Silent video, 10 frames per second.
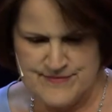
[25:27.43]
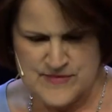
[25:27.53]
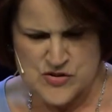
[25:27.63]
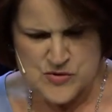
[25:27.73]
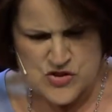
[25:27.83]

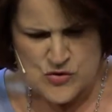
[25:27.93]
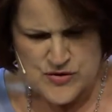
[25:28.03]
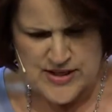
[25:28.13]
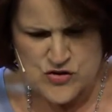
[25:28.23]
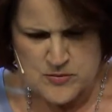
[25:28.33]
So he showed
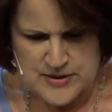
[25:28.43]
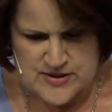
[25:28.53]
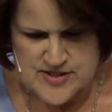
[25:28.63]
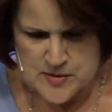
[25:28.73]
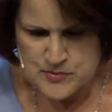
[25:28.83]
that to him, and the
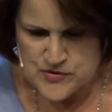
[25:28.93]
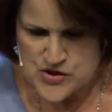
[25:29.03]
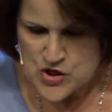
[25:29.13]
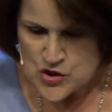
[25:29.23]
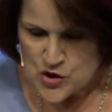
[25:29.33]
disciples
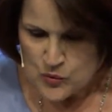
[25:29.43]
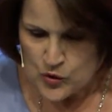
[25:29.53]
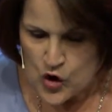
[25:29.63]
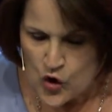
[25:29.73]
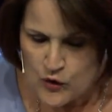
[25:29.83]

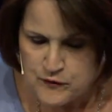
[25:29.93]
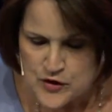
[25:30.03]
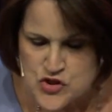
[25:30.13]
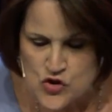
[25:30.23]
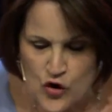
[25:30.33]
were
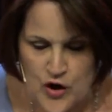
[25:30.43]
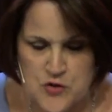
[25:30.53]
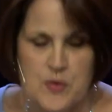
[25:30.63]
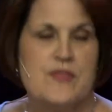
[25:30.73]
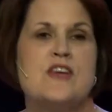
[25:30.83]

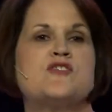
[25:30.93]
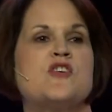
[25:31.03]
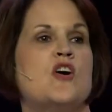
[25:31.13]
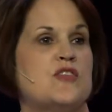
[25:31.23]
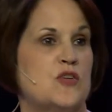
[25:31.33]
overjoyed when they
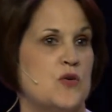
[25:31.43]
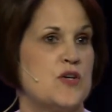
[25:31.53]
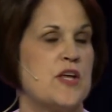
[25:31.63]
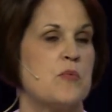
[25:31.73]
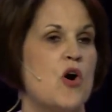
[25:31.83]
saw the
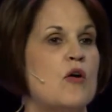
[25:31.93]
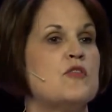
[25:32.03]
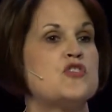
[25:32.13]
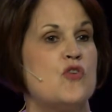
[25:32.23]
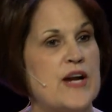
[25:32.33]
Lord. They were
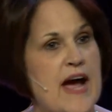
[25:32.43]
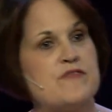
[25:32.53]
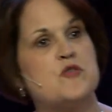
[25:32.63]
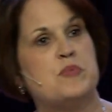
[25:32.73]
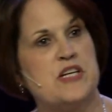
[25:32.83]
overjoyed
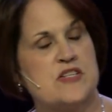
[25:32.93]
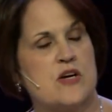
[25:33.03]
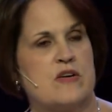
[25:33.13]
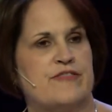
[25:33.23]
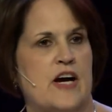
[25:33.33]
after being
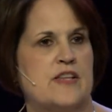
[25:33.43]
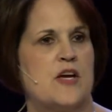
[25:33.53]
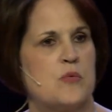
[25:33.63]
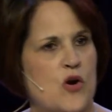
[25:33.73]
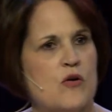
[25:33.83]
terrified.
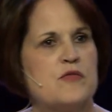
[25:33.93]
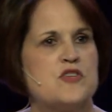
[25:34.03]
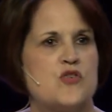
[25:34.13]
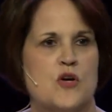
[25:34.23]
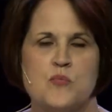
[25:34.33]
They were
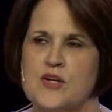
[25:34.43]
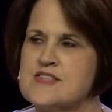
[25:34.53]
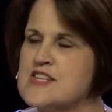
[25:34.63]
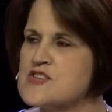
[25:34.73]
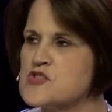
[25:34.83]
overjoyed
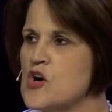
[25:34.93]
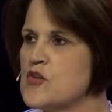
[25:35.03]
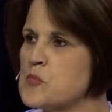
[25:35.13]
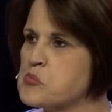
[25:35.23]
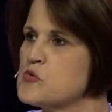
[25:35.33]
once they saw
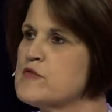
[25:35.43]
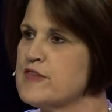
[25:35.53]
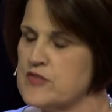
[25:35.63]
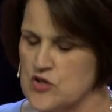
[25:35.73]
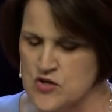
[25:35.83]
the proof
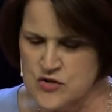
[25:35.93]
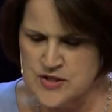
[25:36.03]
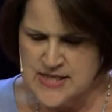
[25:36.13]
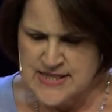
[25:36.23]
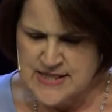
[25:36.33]
of it all.
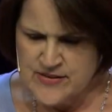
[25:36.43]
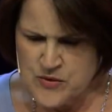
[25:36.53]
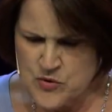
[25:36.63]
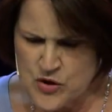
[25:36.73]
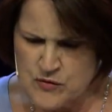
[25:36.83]
They
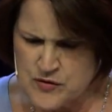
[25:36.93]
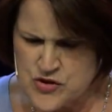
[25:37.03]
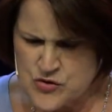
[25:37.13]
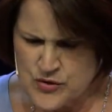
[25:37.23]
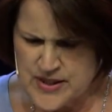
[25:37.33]
were
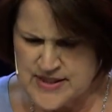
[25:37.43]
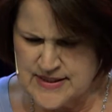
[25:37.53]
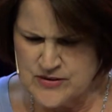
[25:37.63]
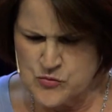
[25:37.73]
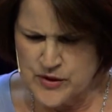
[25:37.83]
overjoyed.
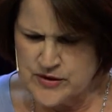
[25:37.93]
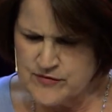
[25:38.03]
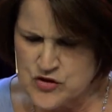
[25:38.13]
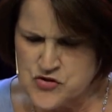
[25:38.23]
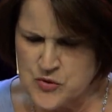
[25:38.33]
And
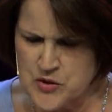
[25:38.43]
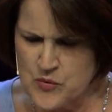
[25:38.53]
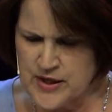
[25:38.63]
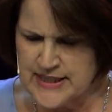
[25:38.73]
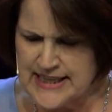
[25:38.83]
verse
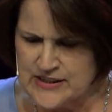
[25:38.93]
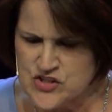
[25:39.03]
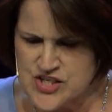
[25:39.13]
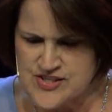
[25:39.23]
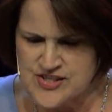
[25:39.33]
21, again,
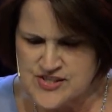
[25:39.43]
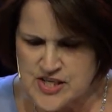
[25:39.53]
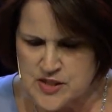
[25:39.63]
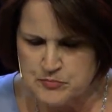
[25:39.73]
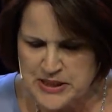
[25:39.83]
Jesus
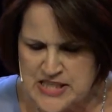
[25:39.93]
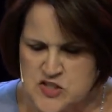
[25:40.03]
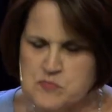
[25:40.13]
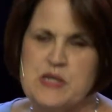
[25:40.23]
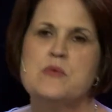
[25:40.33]
said,
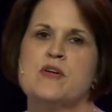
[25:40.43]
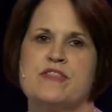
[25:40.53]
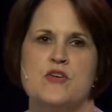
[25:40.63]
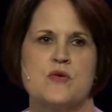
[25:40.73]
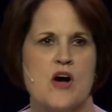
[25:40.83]
Peace be
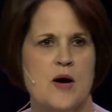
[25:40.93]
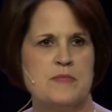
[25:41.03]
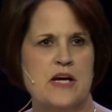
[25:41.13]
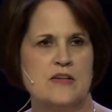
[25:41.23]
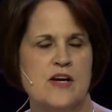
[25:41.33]
with you. Calm
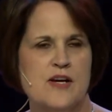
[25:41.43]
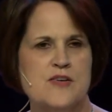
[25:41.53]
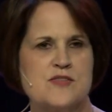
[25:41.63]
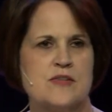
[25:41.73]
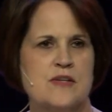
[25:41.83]
down,
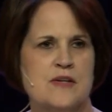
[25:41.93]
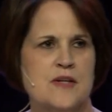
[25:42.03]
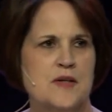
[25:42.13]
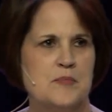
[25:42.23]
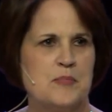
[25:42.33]
guys.
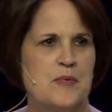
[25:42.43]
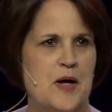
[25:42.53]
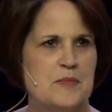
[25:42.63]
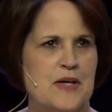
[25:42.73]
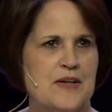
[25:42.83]

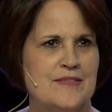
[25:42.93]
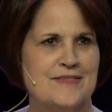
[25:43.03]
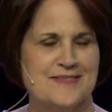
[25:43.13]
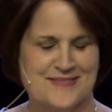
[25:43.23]
Calm down.